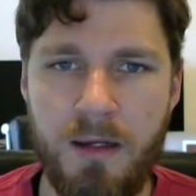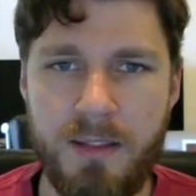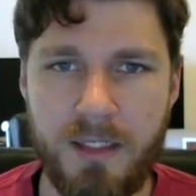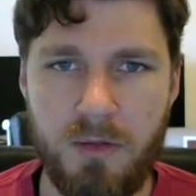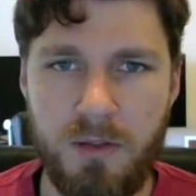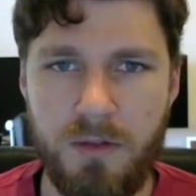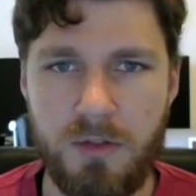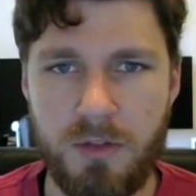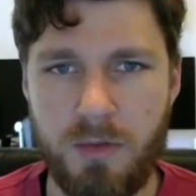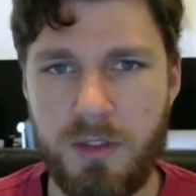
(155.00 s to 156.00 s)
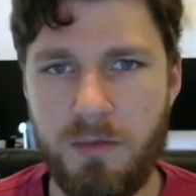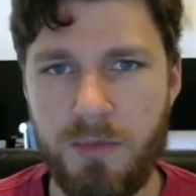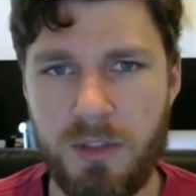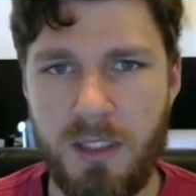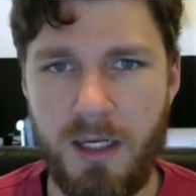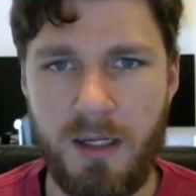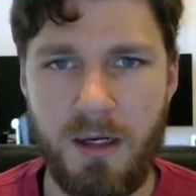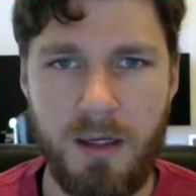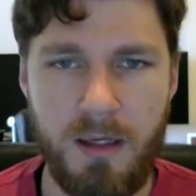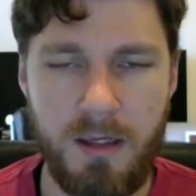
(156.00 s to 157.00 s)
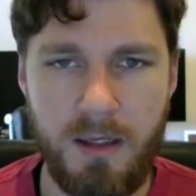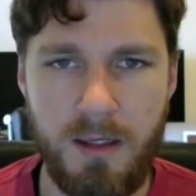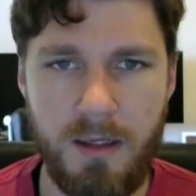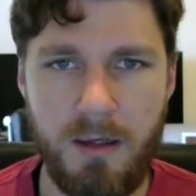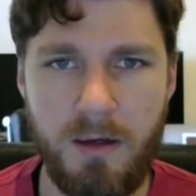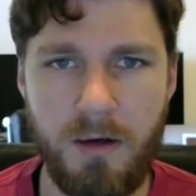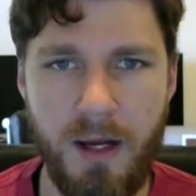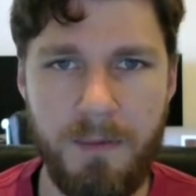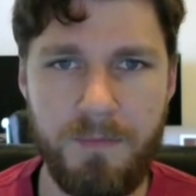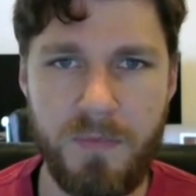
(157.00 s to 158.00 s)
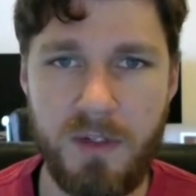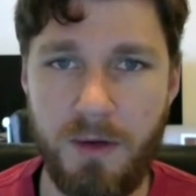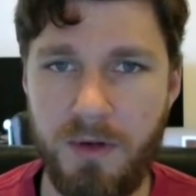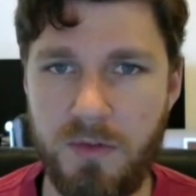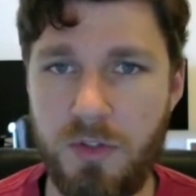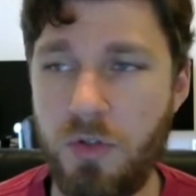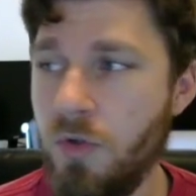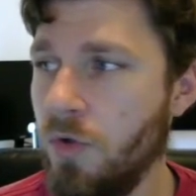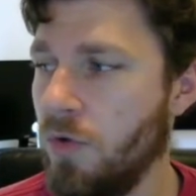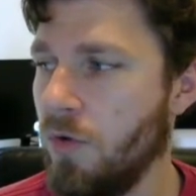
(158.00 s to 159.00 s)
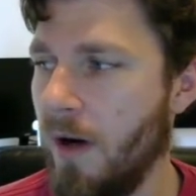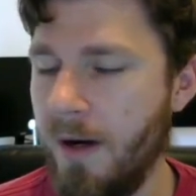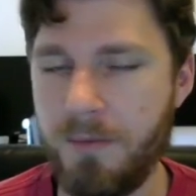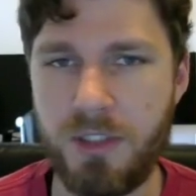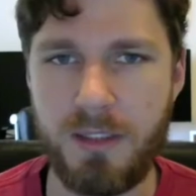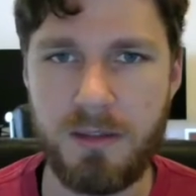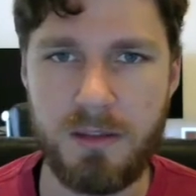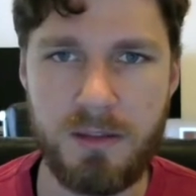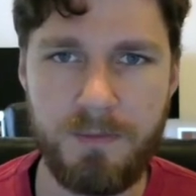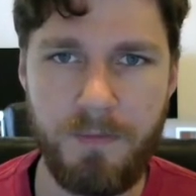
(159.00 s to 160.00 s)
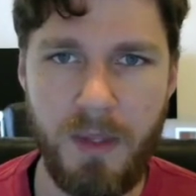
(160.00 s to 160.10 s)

Tax rate in the future, 22%. Okay, so now we have two options.